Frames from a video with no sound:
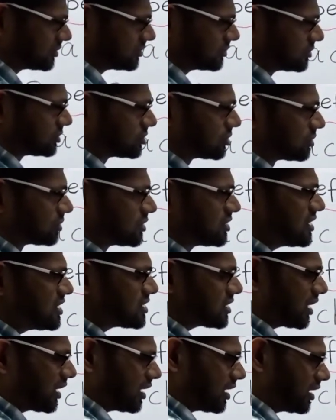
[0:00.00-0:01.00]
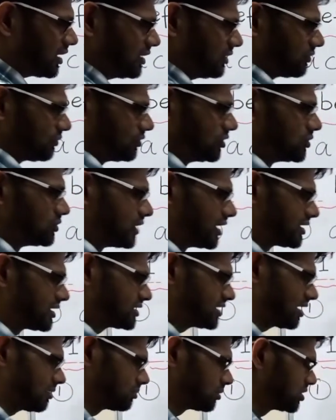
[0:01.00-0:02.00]
So these are few
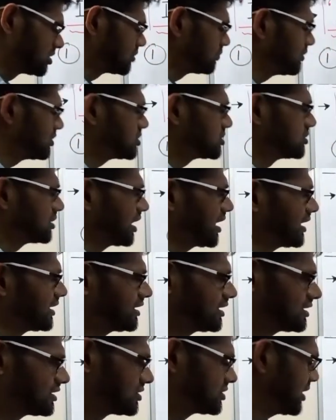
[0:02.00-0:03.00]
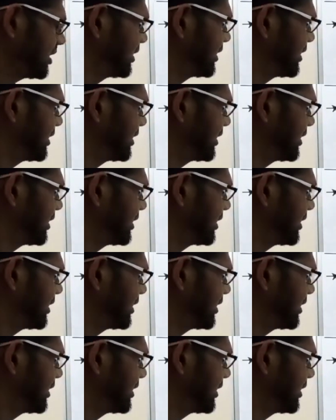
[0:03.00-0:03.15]
examples which I can say